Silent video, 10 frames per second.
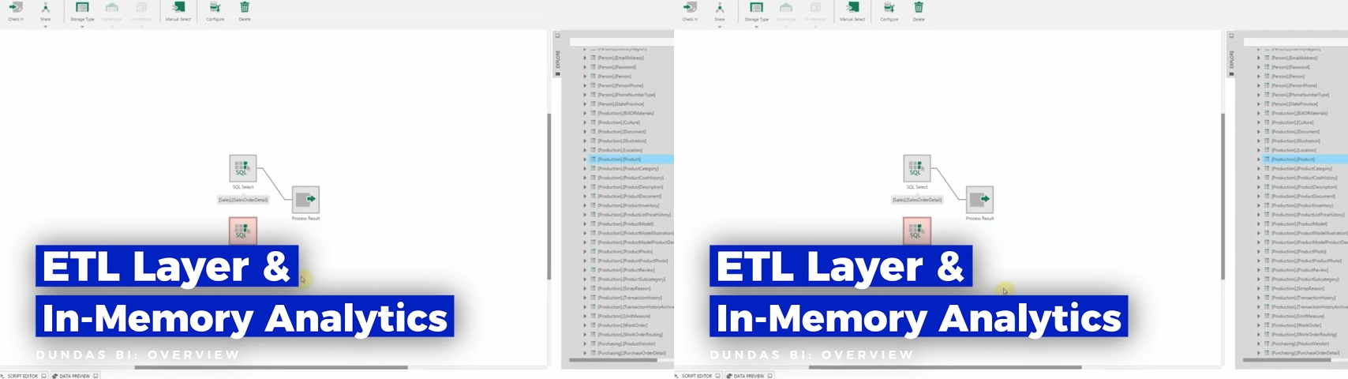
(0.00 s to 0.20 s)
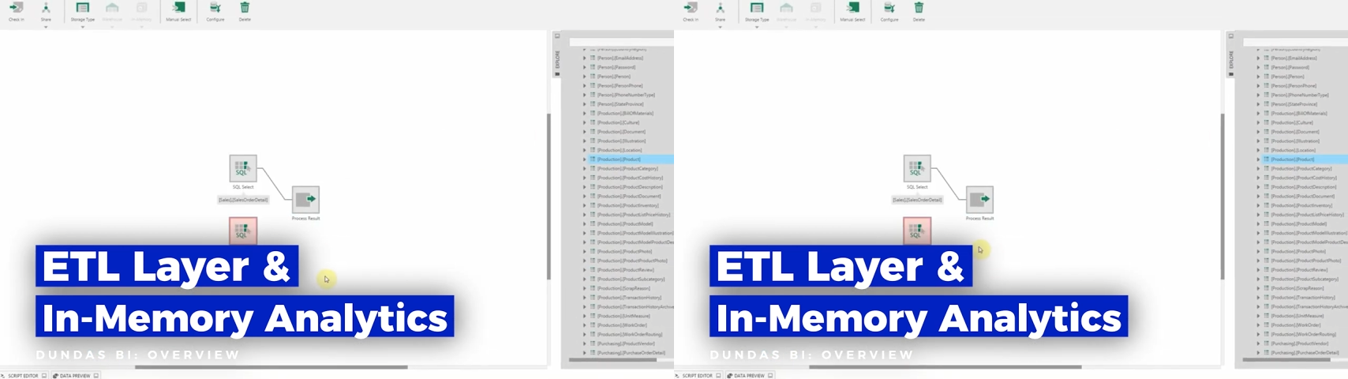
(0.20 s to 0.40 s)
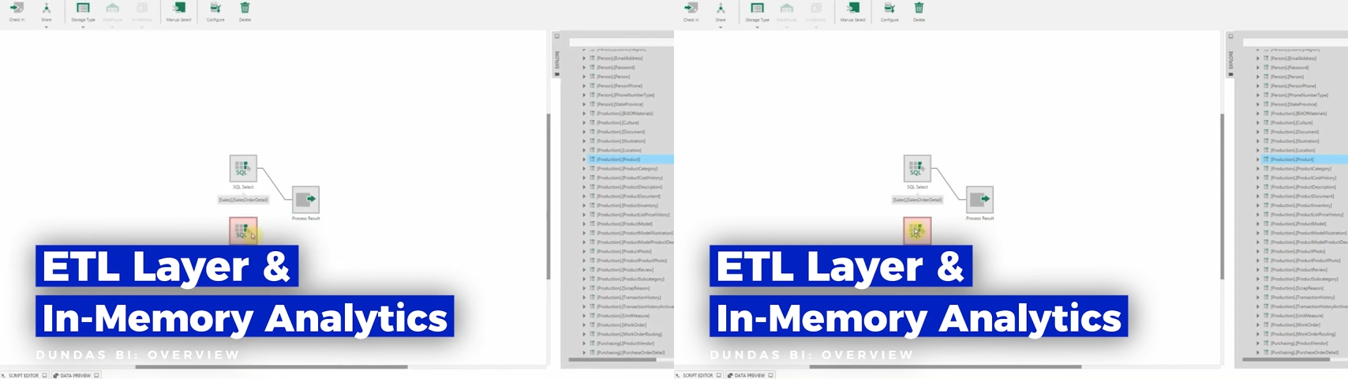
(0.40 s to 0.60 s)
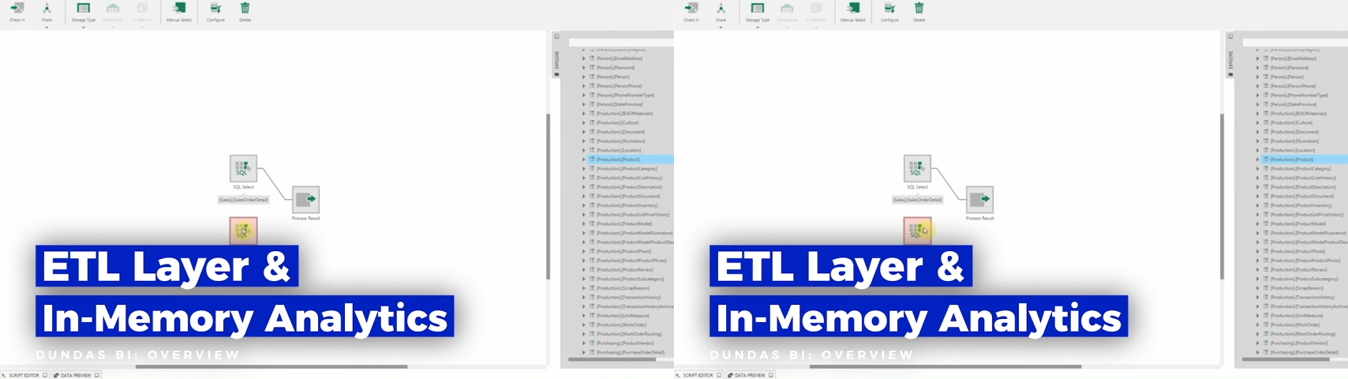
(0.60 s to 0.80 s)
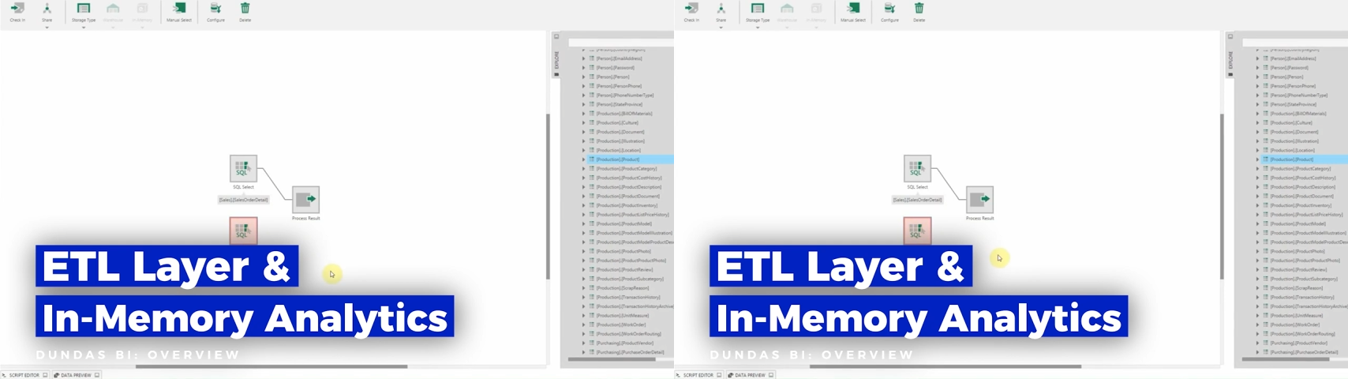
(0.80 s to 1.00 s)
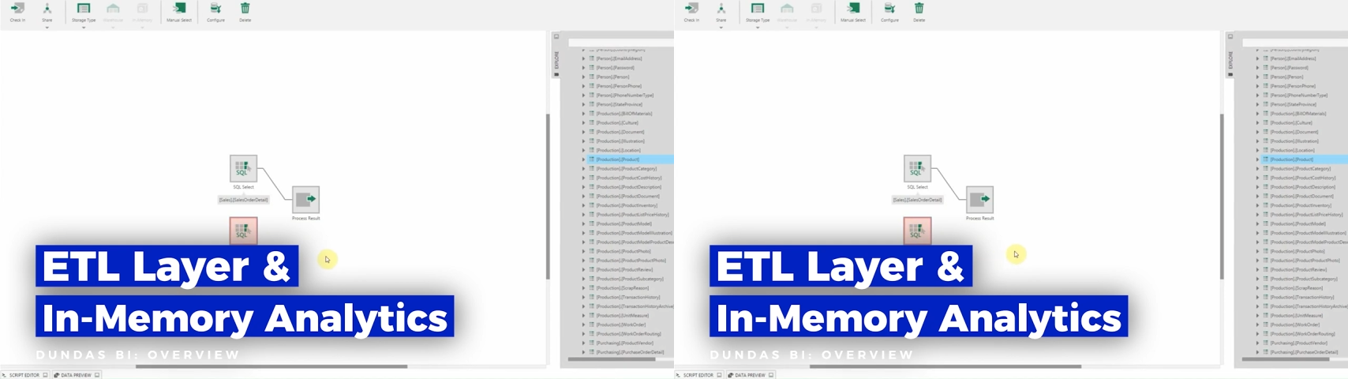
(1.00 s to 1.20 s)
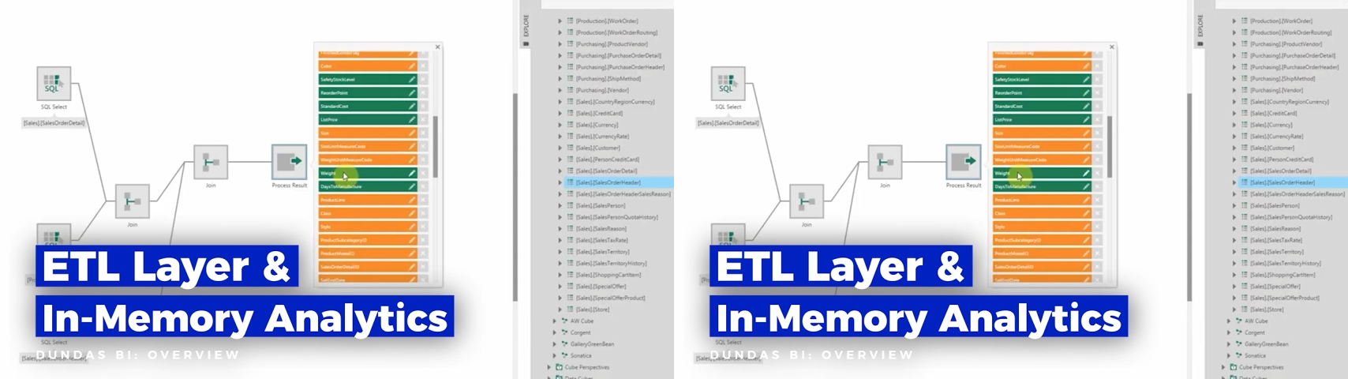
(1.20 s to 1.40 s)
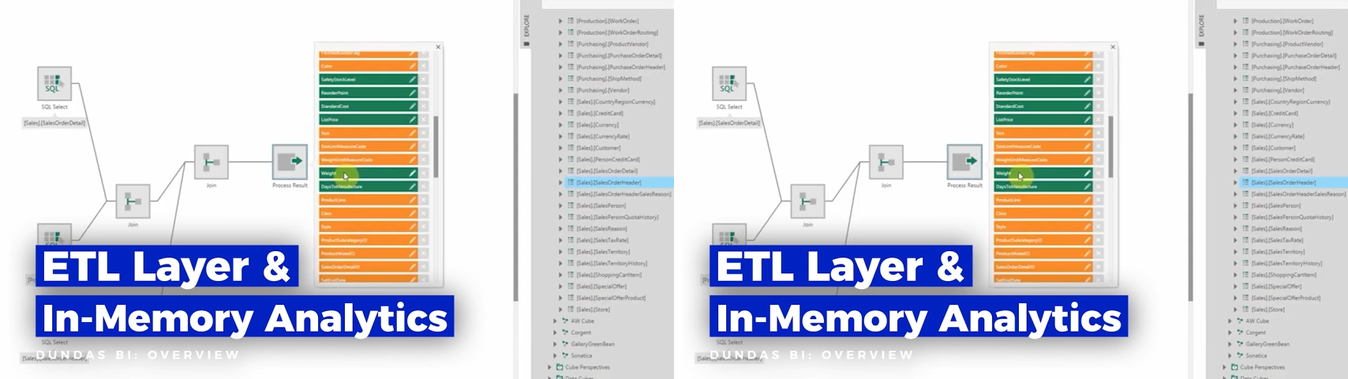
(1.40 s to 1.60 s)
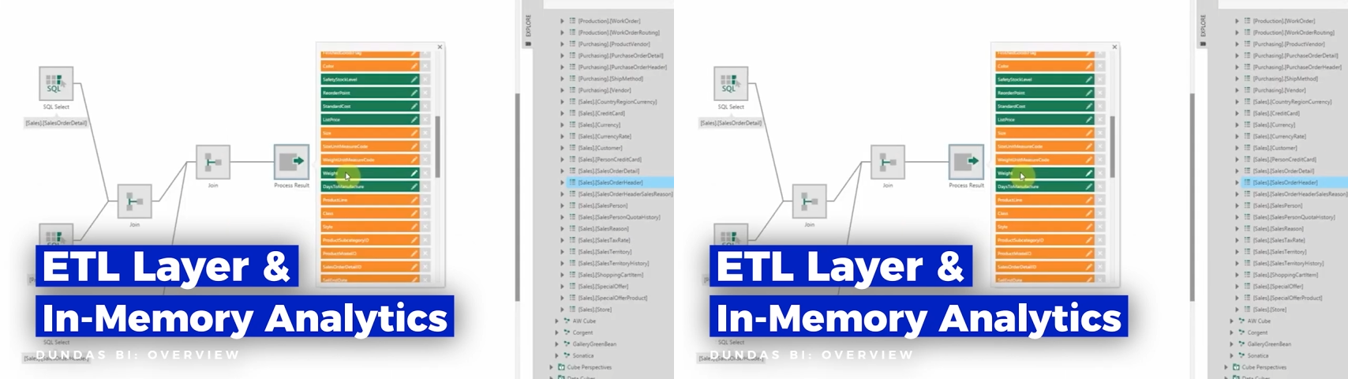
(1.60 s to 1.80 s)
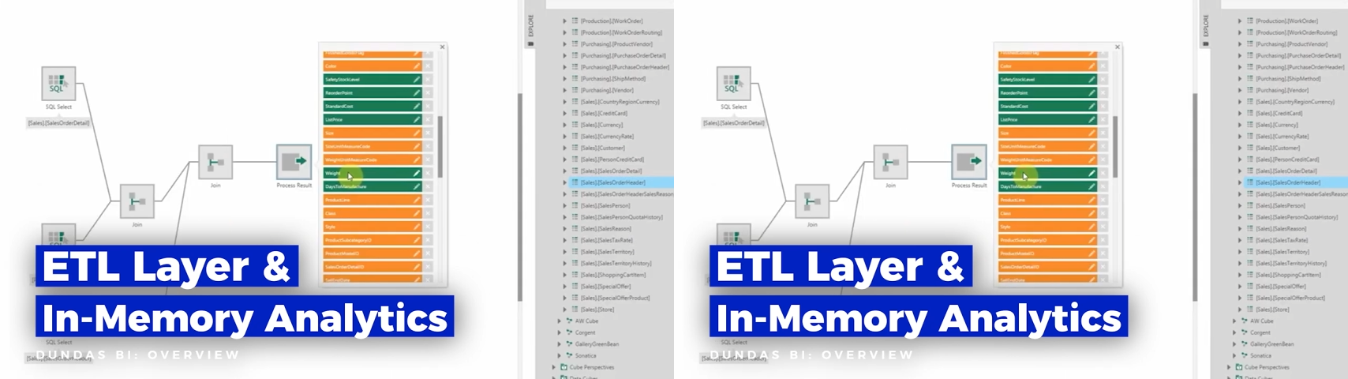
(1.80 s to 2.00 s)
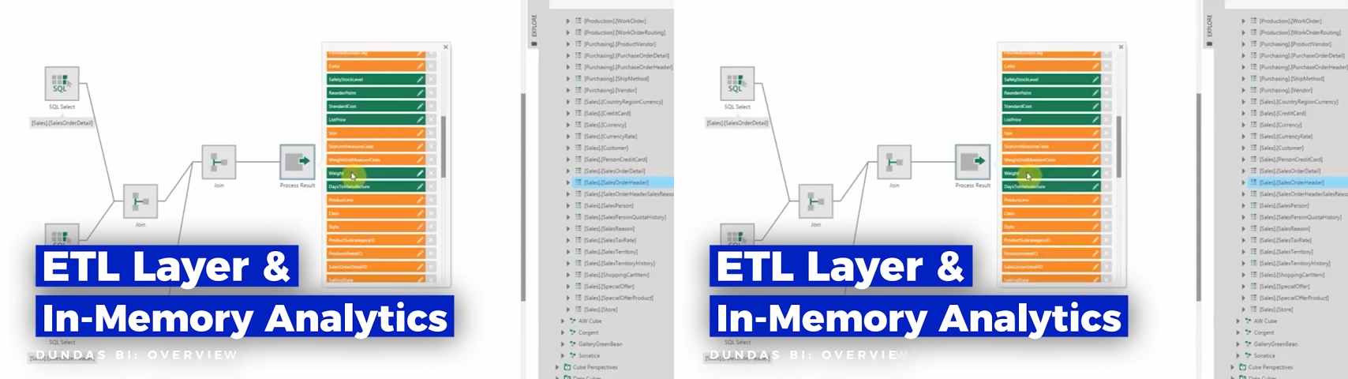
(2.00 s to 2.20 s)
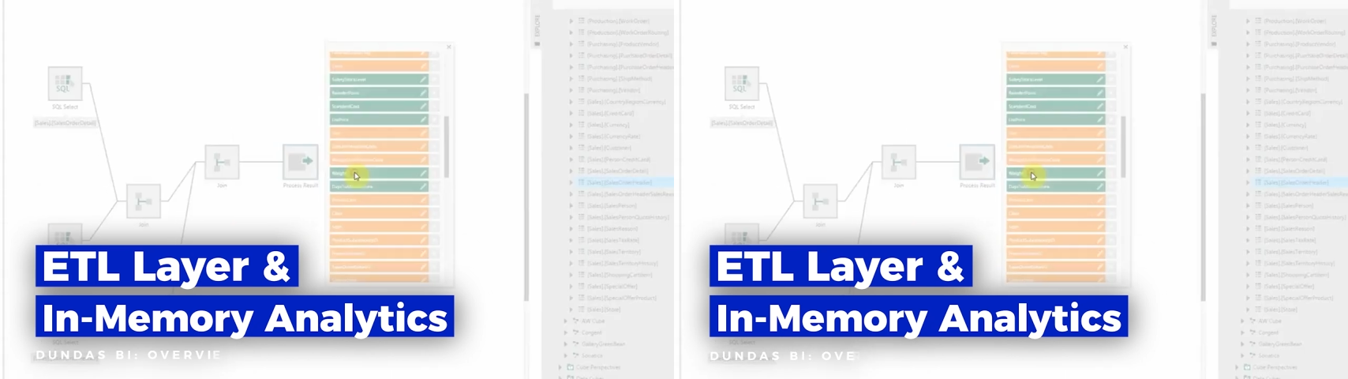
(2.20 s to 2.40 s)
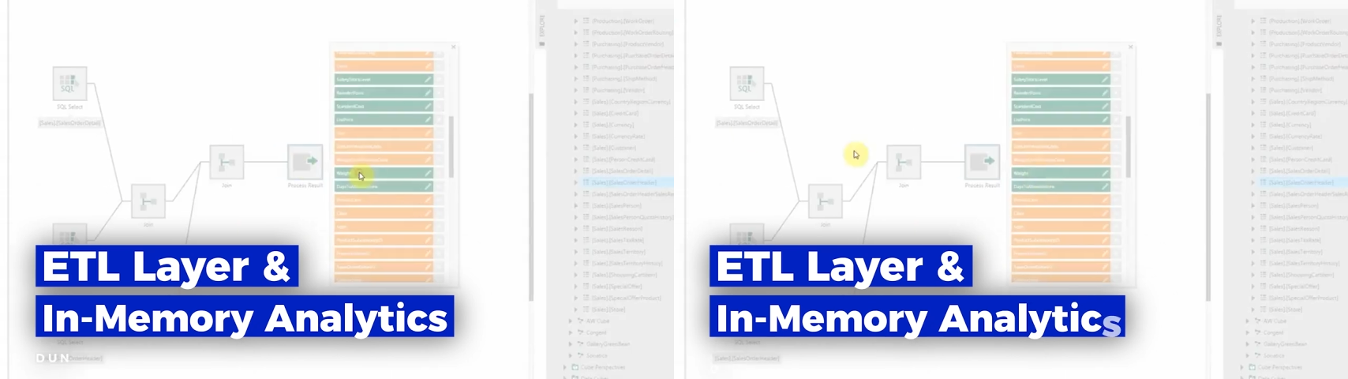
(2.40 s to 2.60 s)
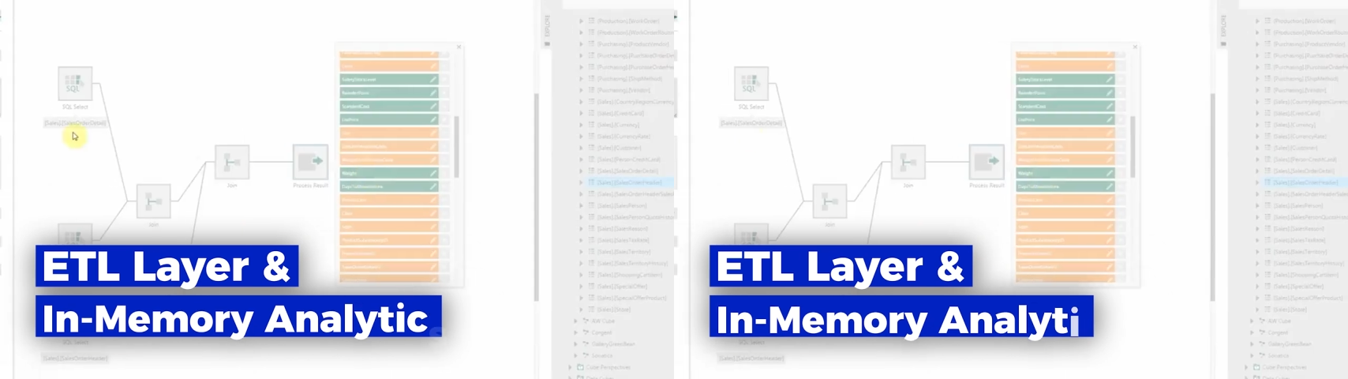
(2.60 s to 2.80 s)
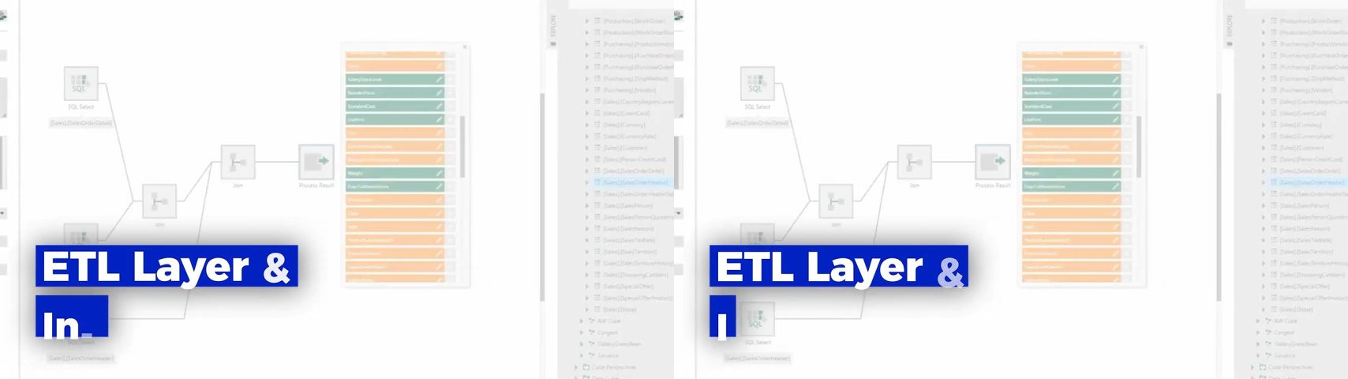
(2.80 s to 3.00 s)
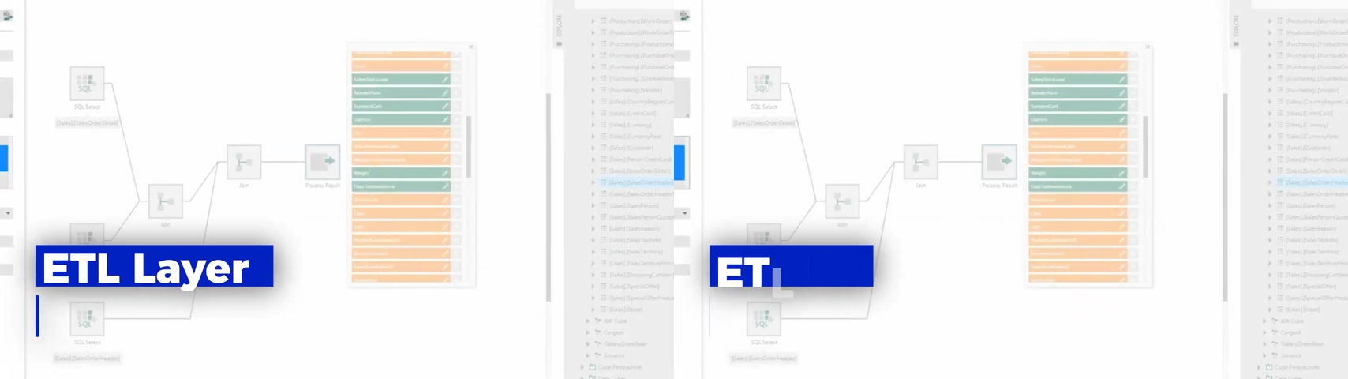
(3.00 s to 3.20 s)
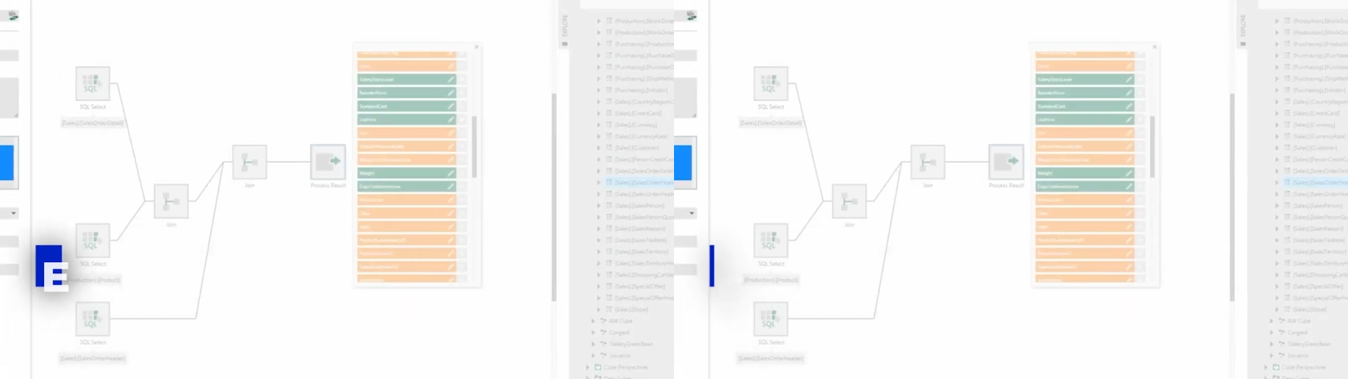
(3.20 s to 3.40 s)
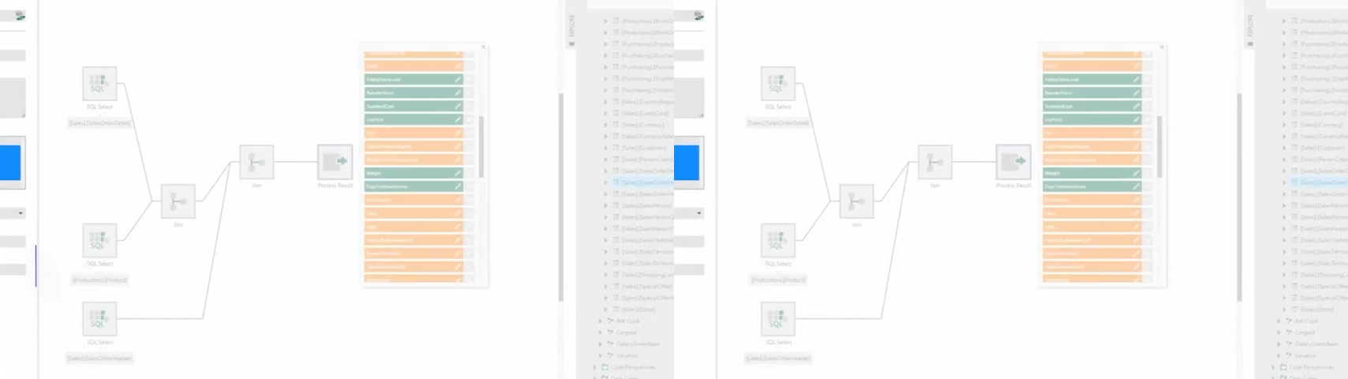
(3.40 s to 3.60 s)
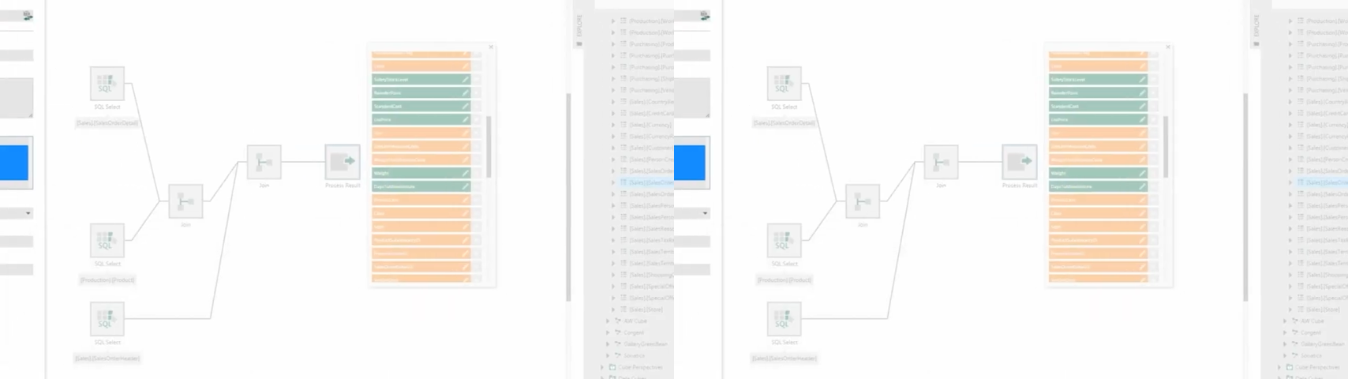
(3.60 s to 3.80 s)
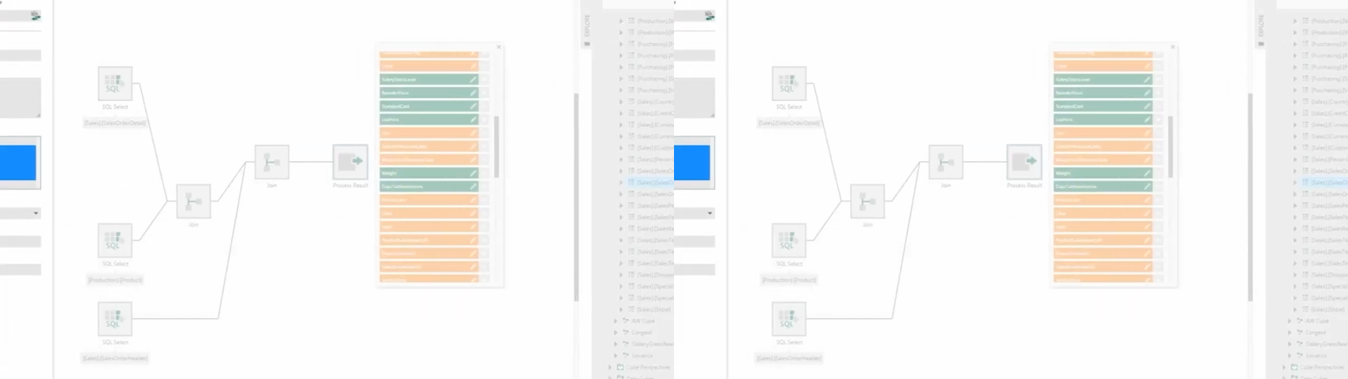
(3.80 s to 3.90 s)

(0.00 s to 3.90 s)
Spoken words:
[unreadable: no face in view]